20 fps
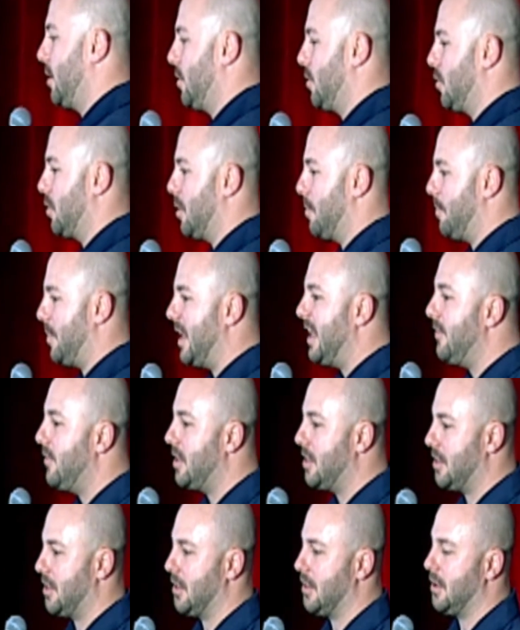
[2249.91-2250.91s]
So the PV
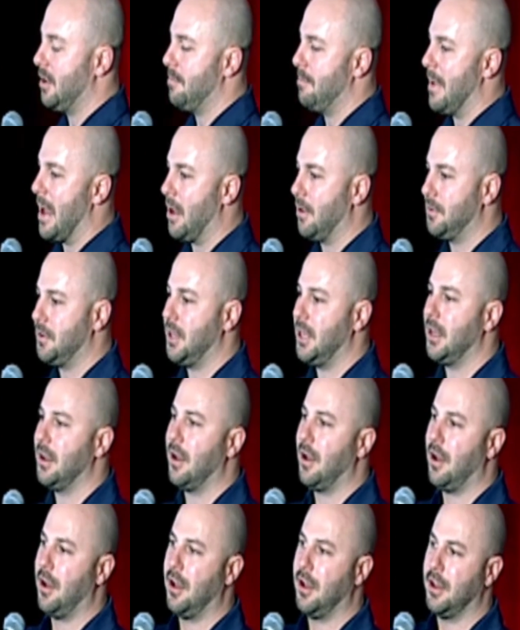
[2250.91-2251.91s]
system mounting
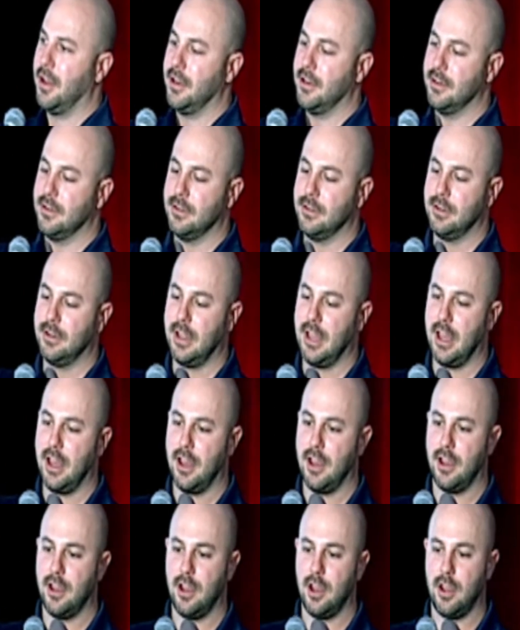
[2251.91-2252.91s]
on
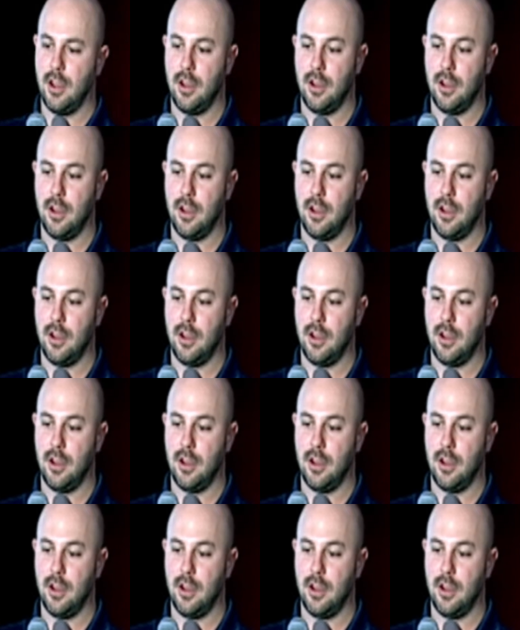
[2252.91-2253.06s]
a